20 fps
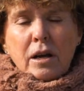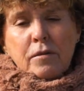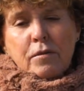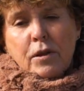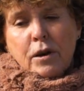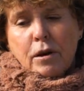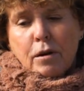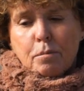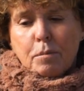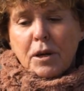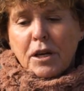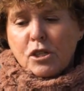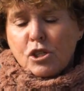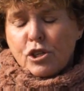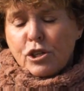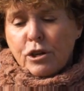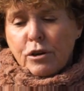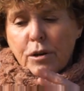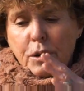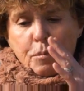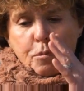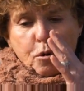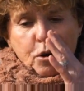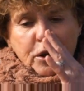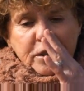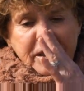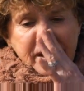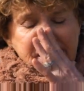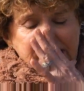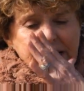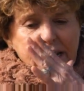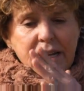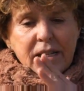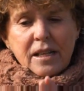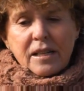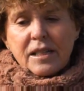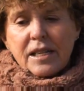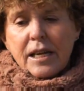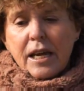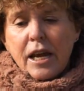in their engineering report, they
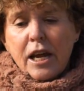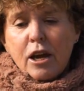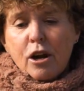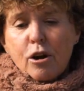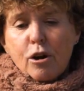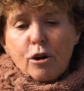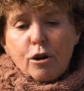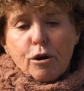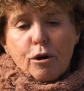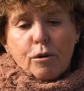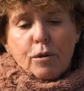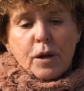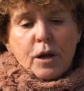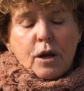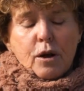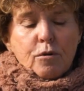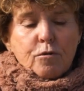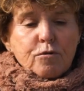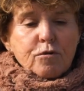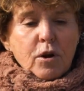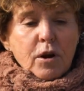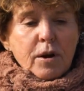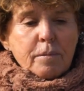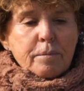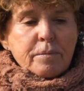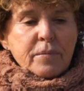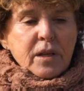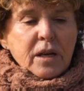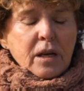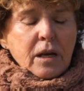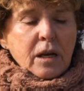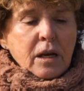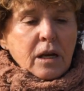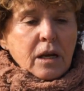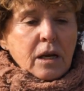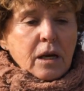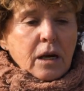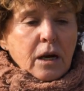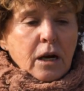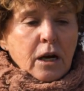say that the air from
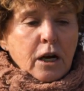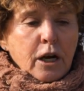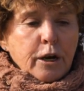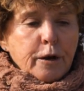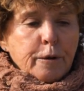the